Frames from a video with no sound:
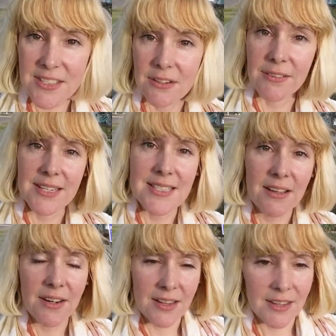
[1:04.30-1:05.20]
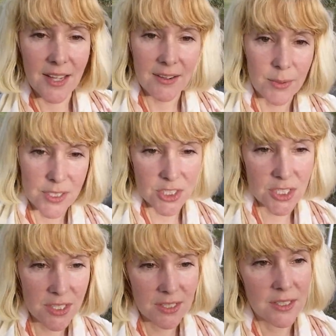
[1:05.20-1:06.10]
degrees out, I think, which
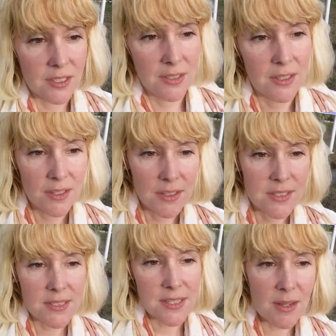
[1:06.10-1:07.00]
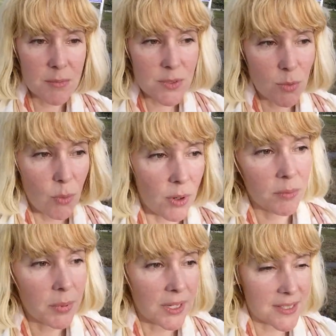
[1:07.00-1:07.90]
seems
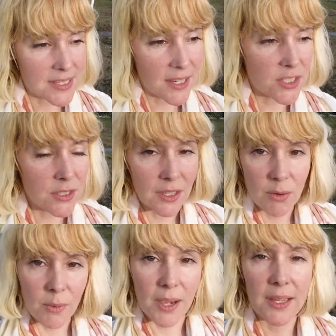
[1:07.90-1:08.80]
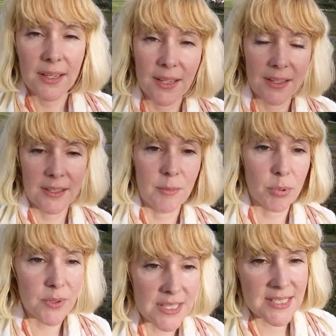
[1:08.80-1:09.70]
warm, but it's actually quite
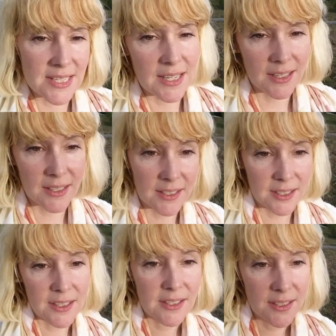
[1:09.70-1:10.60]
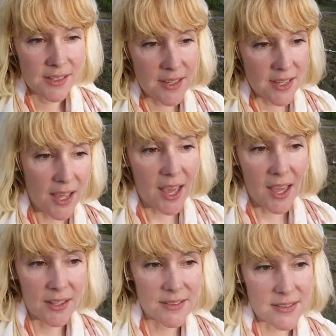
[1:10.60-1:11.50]
breezy,
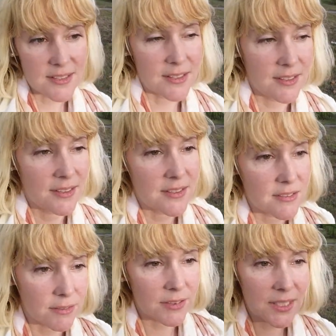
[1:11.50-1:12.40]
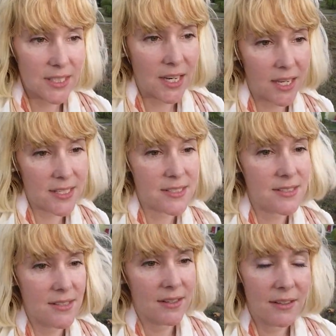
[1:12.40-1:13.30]
and it's a really
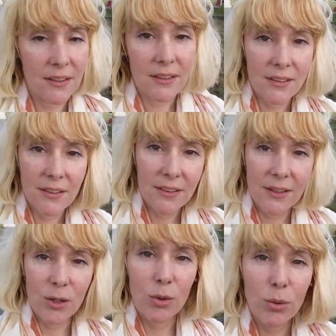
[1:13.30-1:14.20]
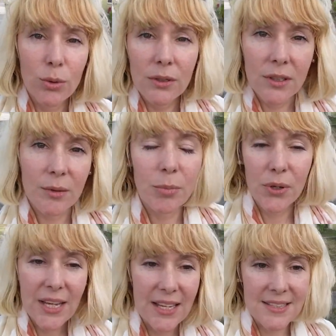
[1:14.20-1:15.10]
nice cool
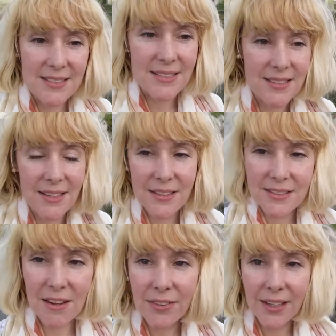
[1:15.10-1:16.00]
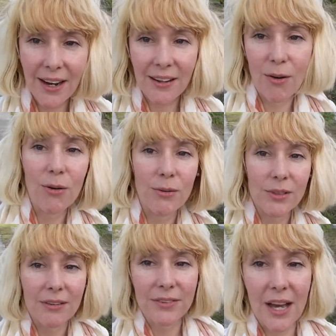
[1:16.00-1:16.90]
breeze. It's definitely not
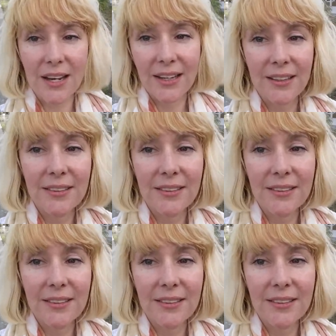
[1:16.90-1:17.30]
cold. I've got